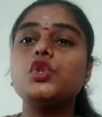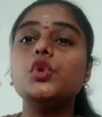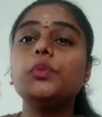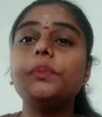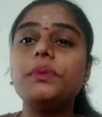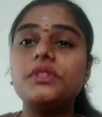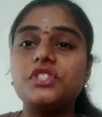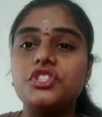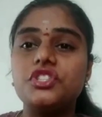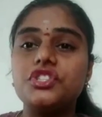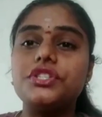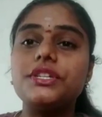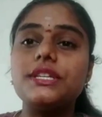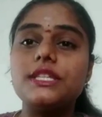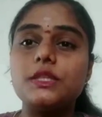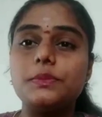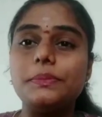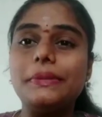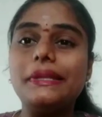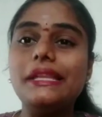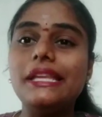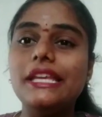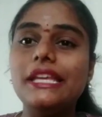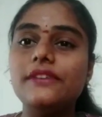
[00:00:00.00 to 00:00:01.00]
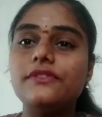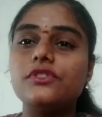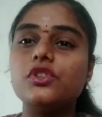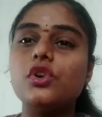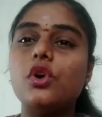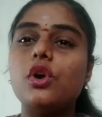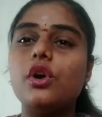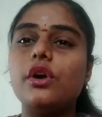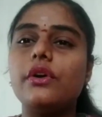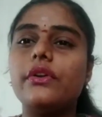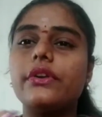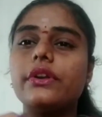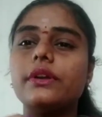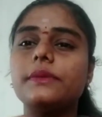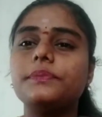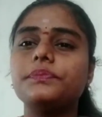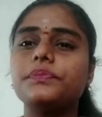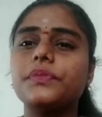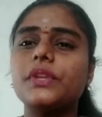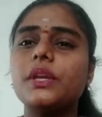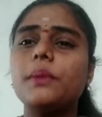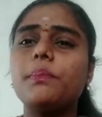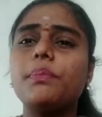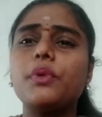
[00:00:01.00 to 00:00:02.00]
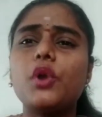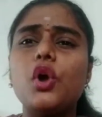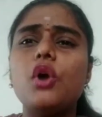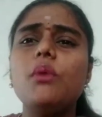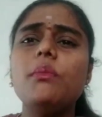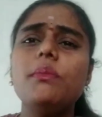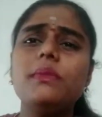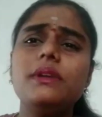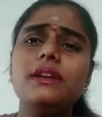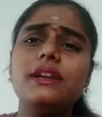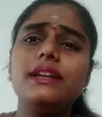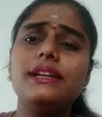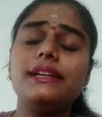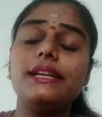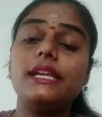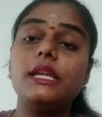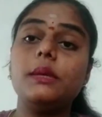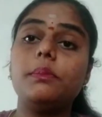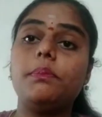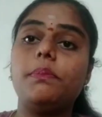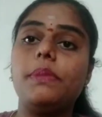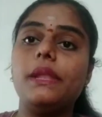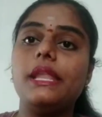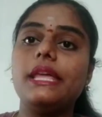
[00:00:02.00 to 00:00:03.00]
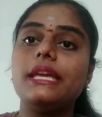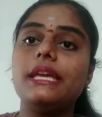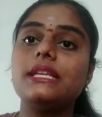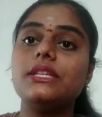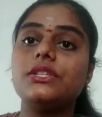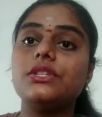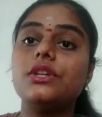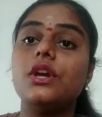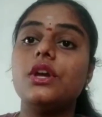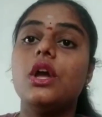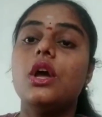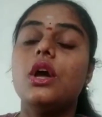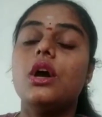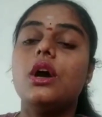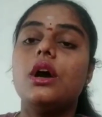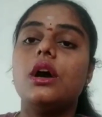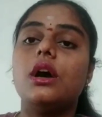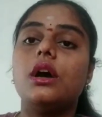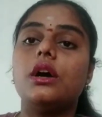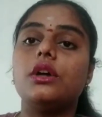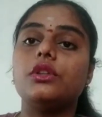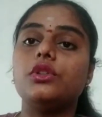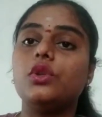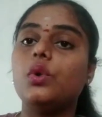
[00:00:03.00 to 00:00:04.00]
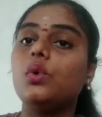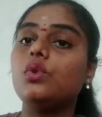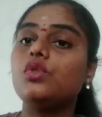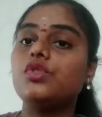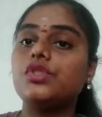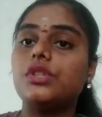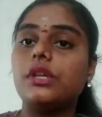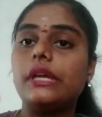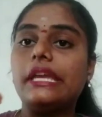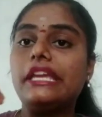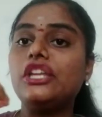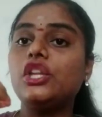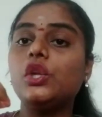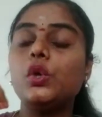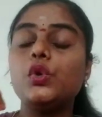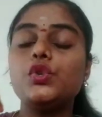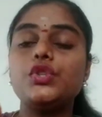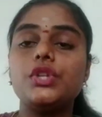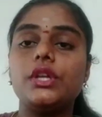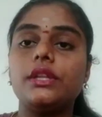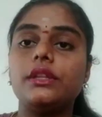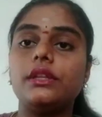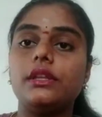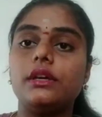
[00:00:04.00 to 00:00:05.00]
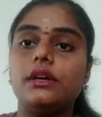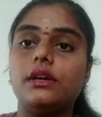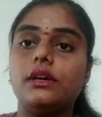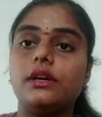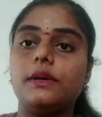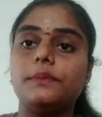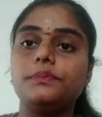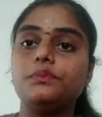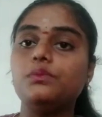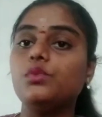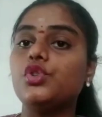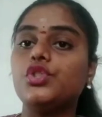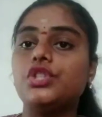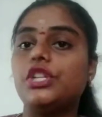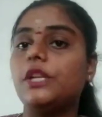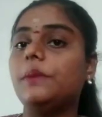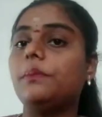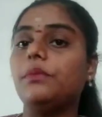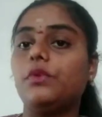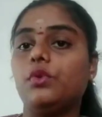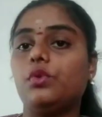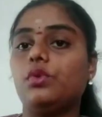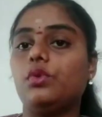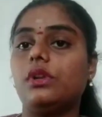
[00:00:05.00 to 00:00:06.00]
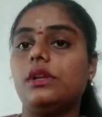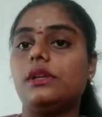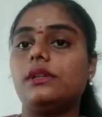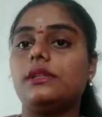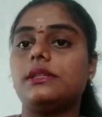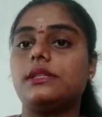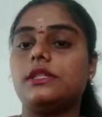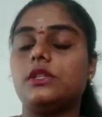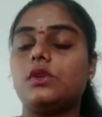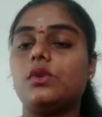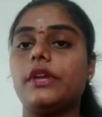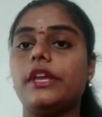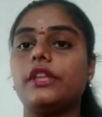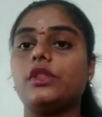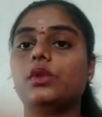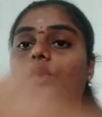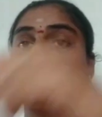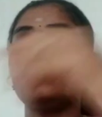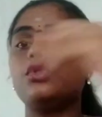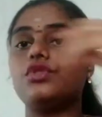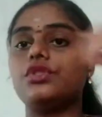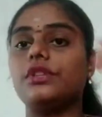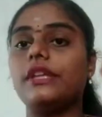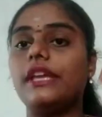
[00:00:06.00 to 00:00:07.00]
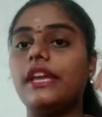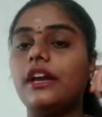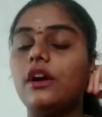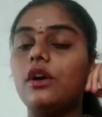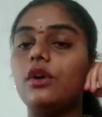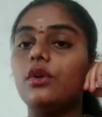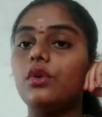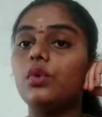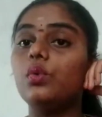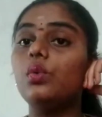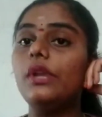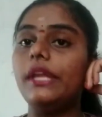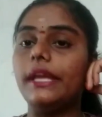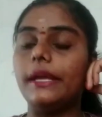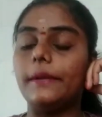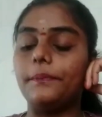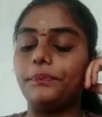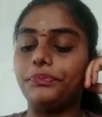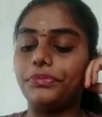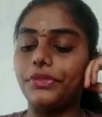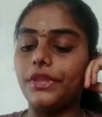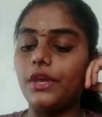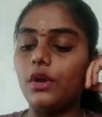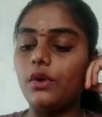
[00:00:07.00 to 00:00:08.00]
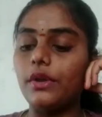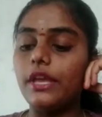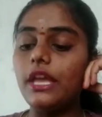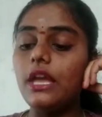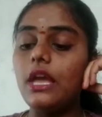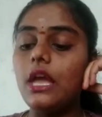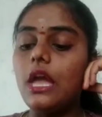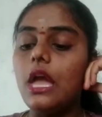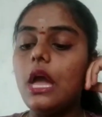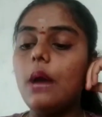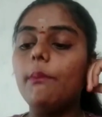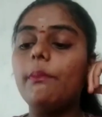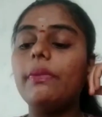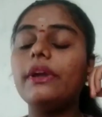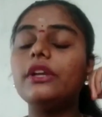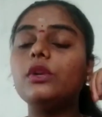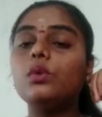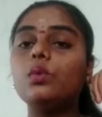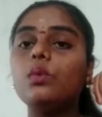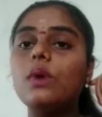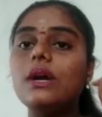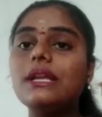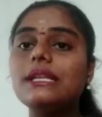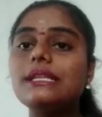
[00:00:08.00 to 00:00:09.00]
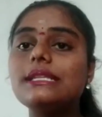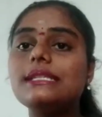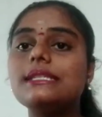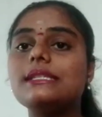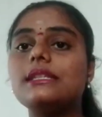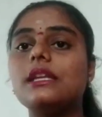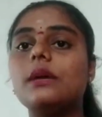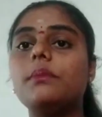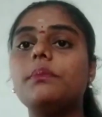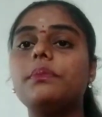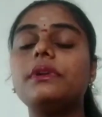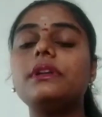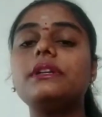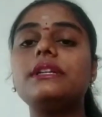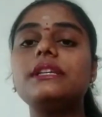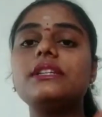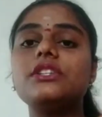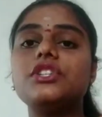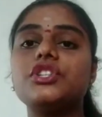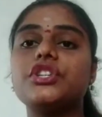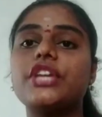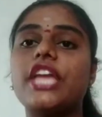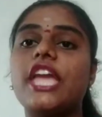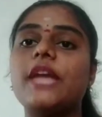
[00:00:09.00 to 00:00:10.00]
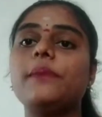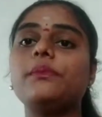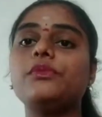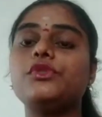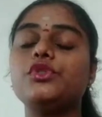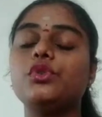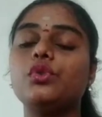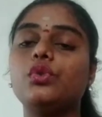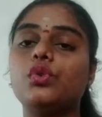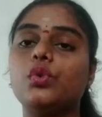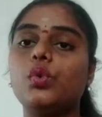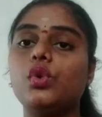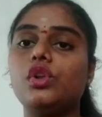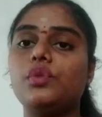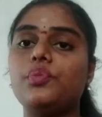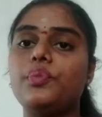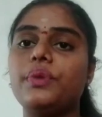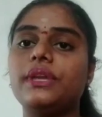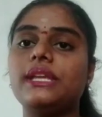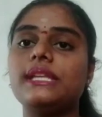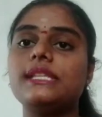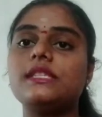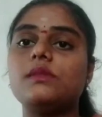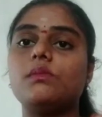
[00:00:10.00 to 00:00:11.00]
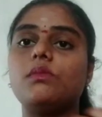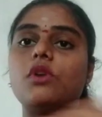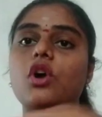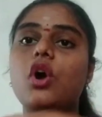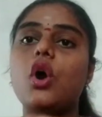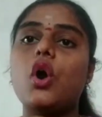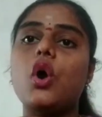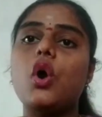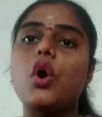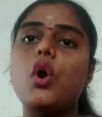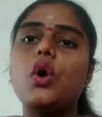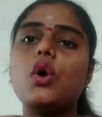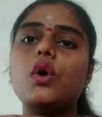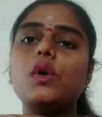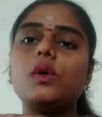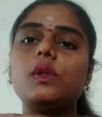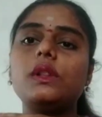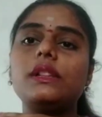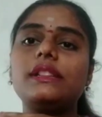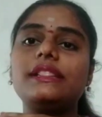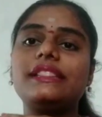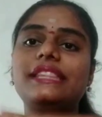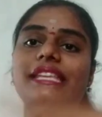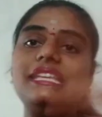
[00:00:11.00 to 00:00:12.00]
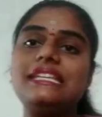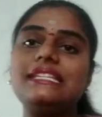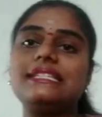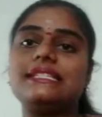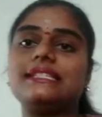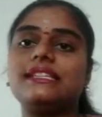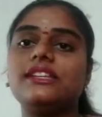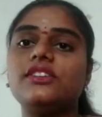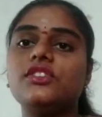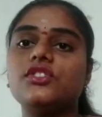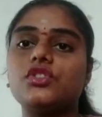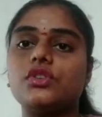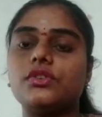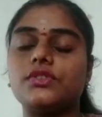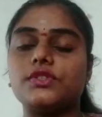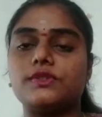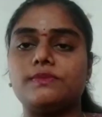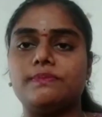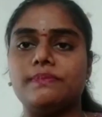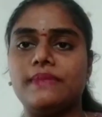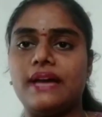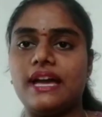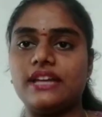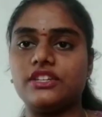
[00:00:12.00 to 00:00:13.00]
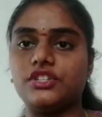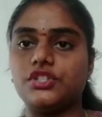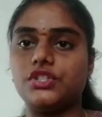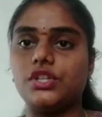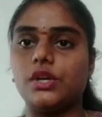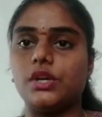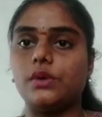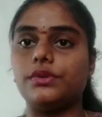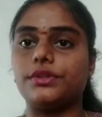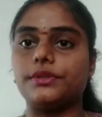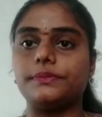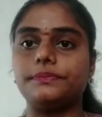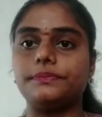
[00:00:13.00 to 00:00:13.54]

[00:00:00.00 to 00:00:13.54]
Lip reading: superstitious beliefs are prominently placed those the Hindus and the Muslim rulers. Okay, those they are ruling. Okay, but once the British came to rule, means all these things are smashed out.